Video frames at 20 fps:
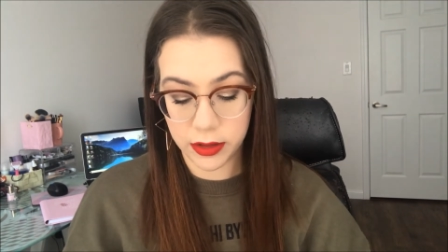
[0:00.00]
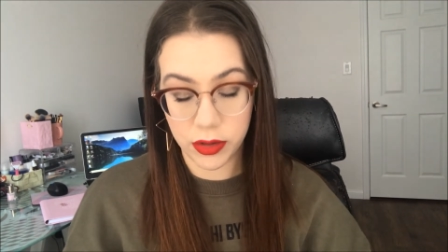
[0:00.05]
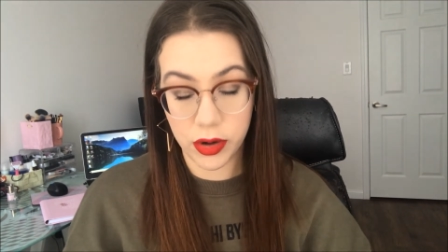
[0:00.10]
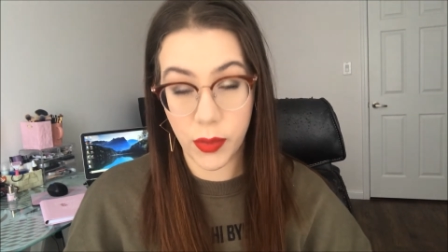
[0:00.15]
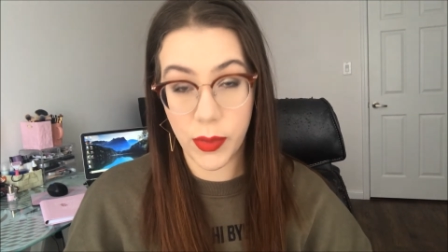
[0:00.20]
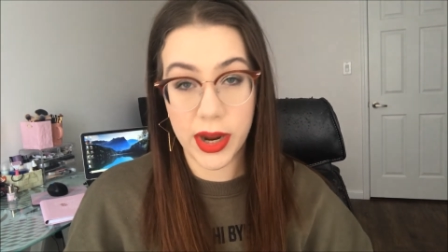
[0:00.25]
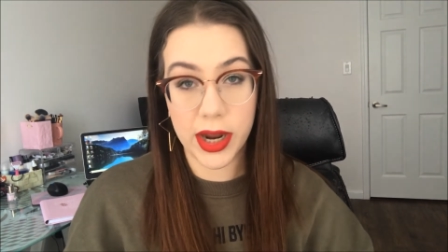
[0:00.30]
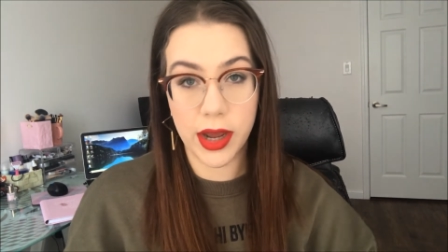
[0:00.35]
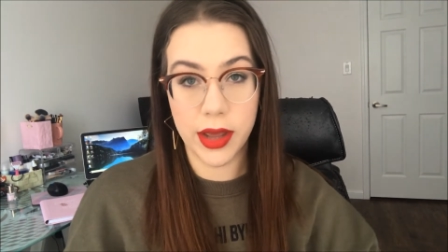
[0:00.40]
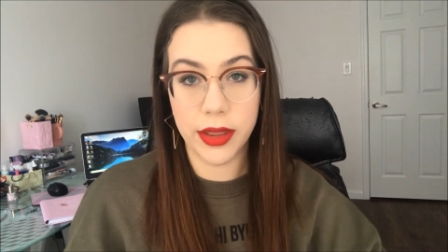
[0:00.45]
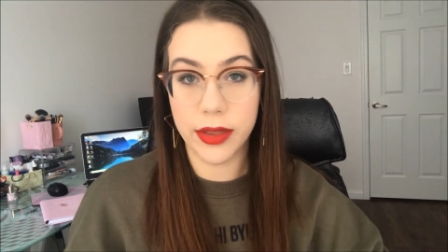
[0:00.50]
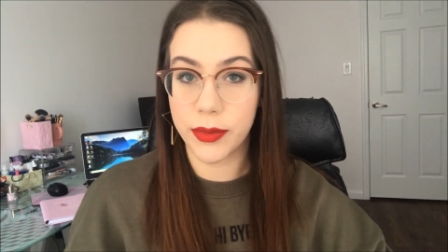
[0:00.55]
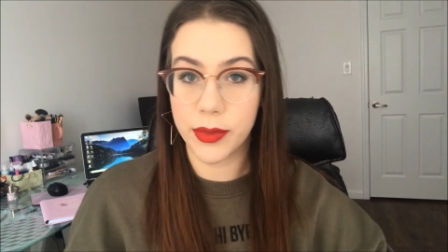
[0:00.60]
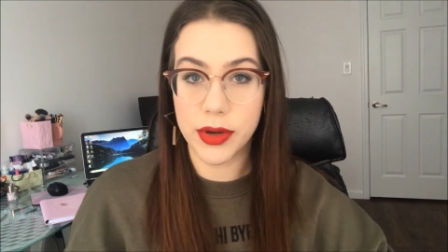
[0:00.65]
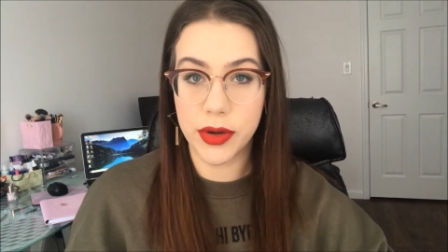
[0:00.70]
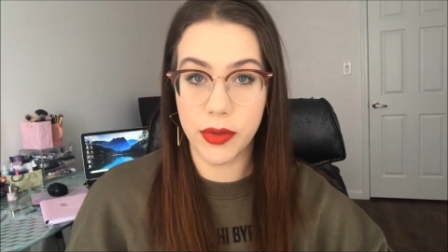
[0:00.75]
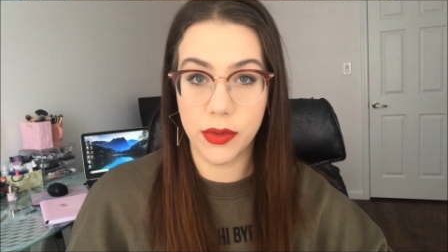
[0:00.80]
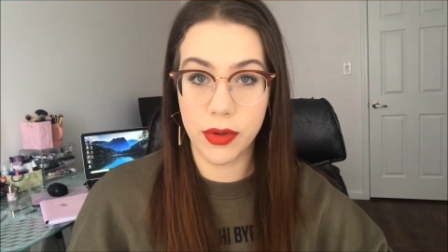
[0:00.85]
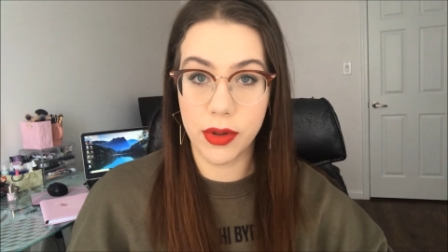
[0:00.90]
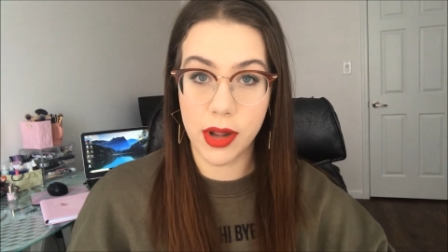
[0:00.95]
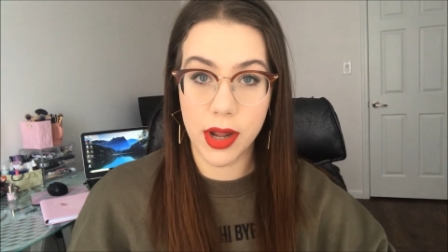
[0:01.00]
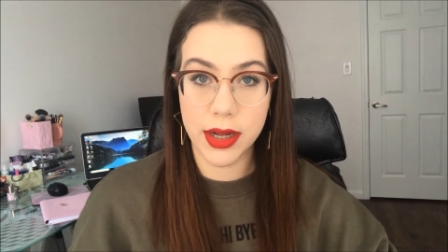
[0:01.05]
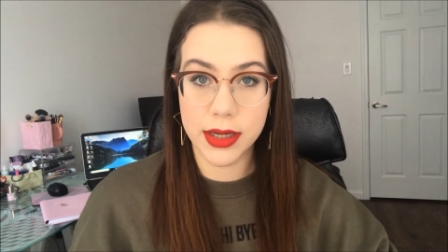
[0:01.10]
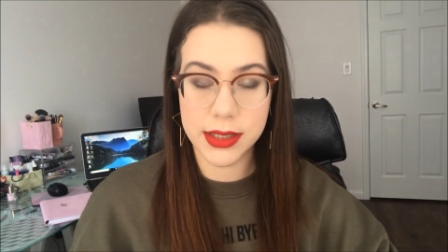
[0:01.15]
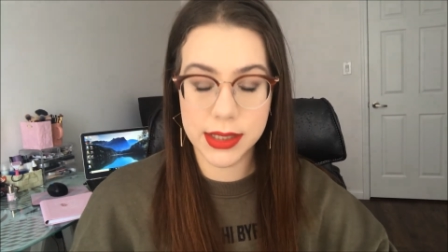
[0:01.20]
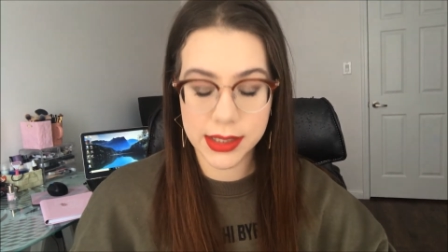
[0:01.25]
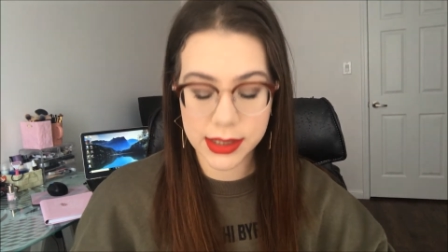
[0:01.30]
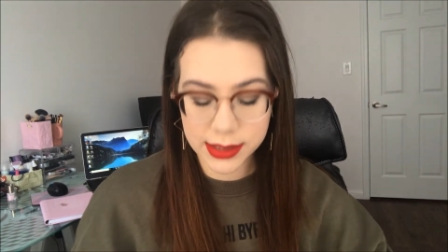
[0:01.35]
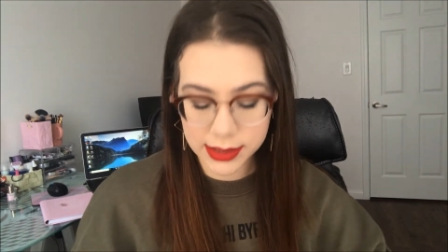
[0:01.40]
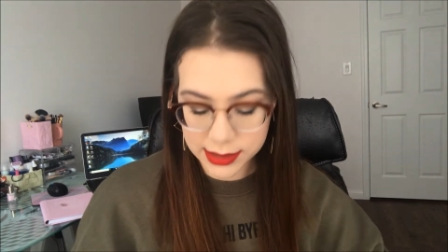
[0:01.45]
Don't know why I got 3 nude
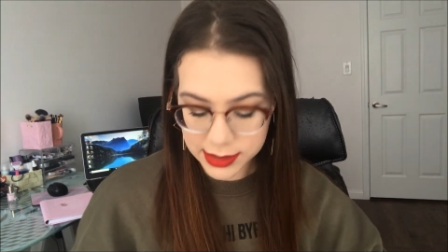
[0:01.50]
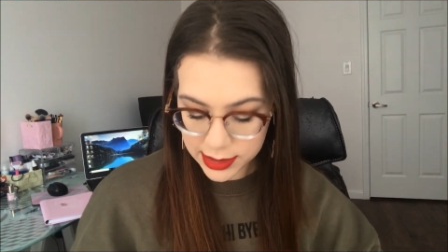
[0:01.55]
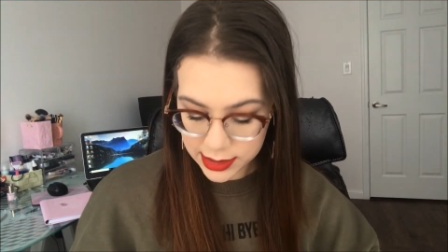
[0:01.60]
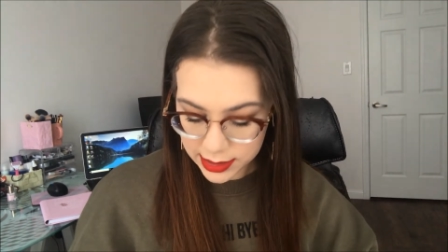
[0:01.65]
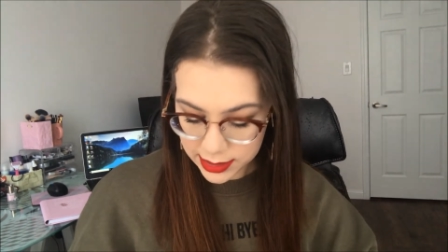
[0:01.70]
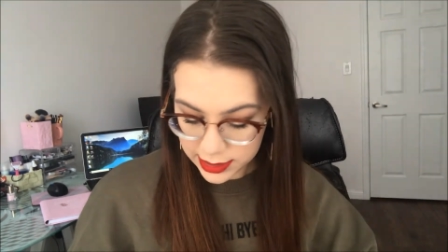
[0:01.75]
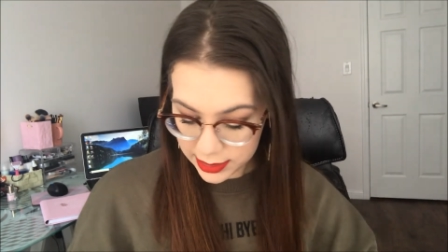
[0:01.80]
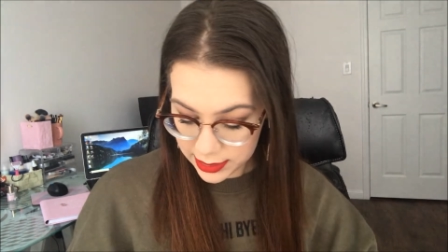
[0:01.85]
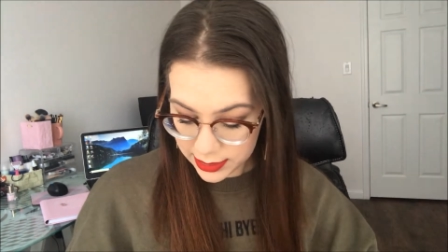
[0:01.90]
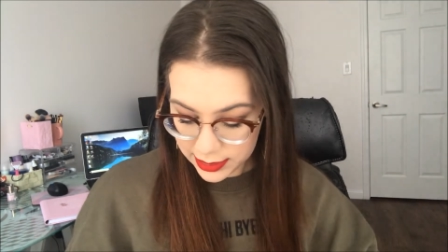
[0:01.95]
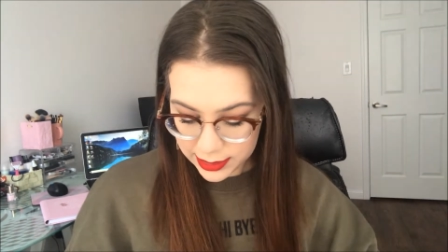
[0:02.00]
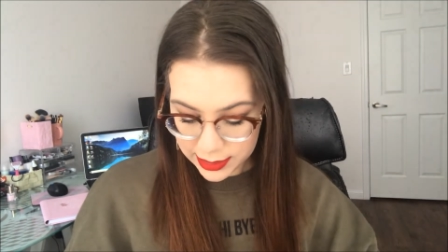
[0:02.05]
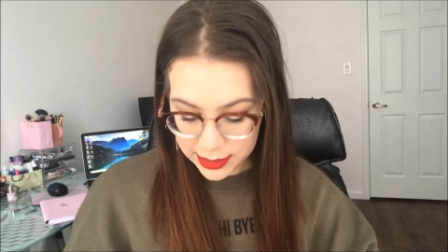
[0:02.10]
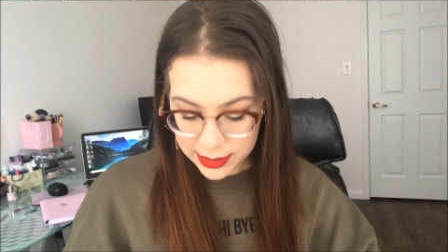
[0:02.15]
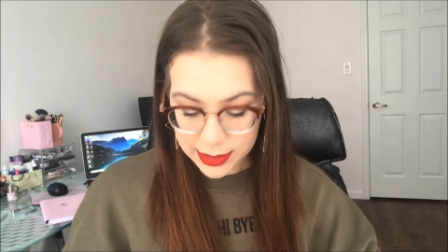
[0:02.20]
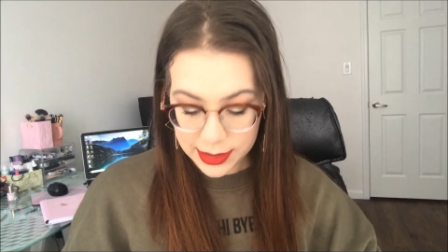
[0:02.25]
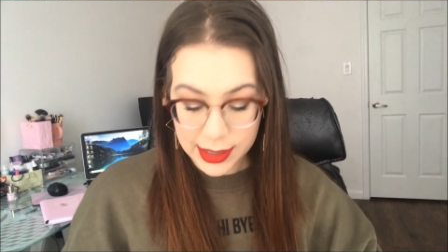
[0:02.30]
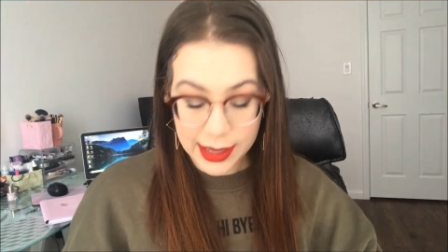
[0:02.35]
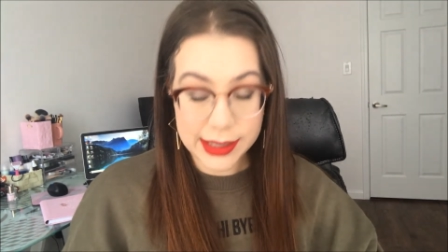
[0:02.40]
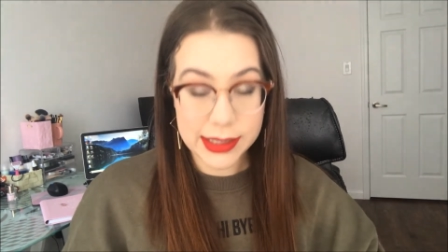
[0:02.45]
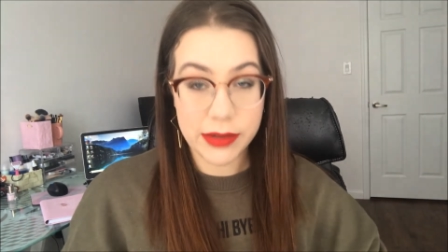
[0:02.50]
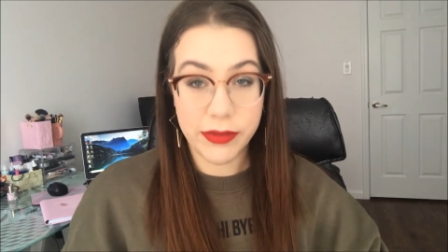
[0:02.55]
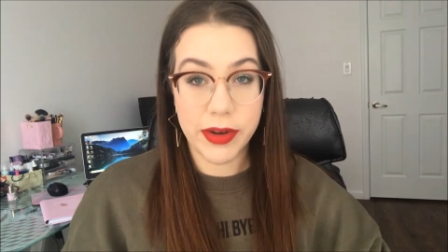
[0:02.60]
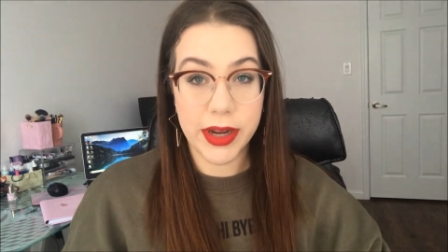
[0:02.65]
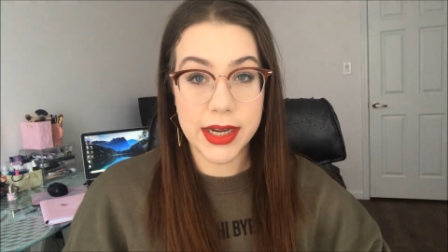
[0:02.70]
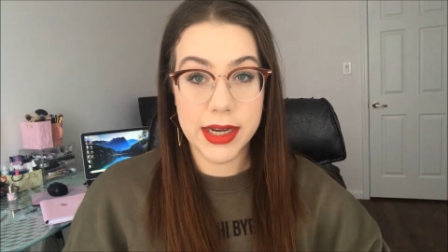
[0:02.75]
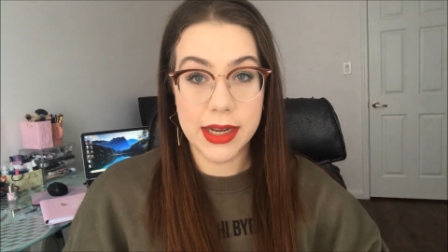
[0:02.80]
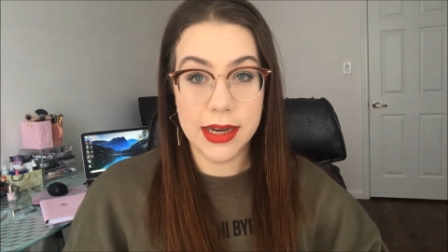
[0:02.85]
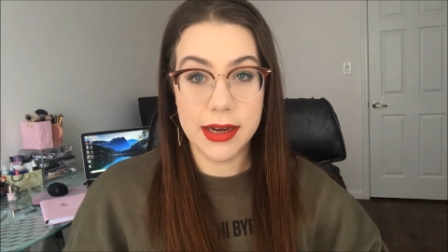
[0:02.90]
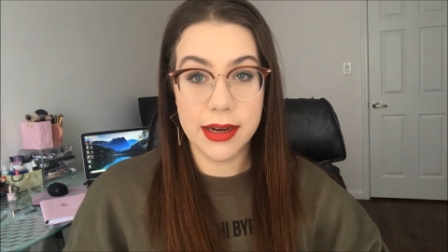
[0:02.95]
glosses, as
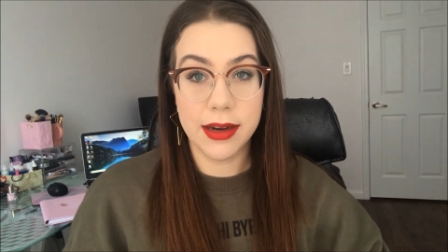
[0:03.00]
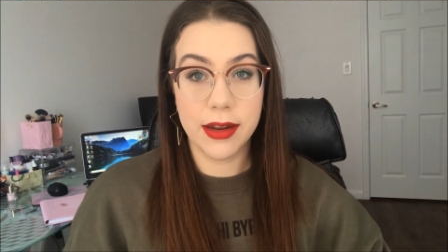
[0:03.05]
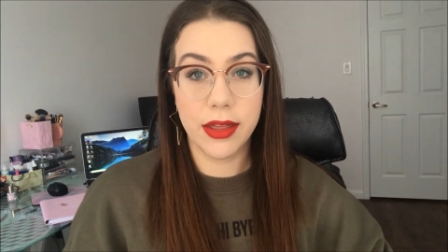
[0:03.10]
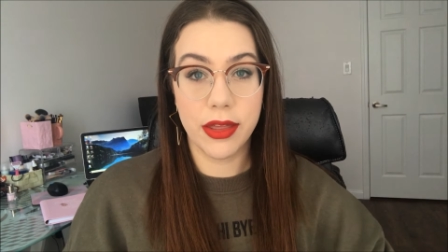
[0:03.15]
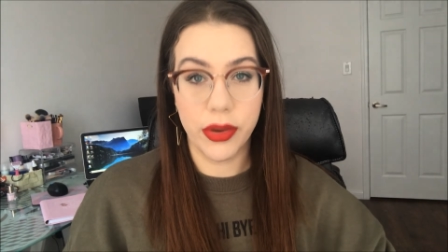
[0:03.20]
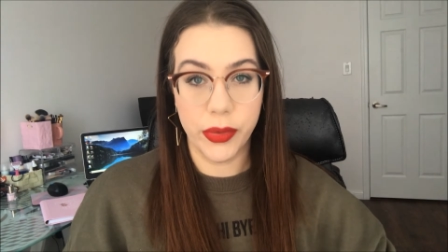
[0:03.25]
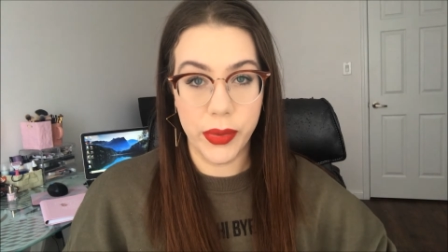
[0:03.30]
if I needed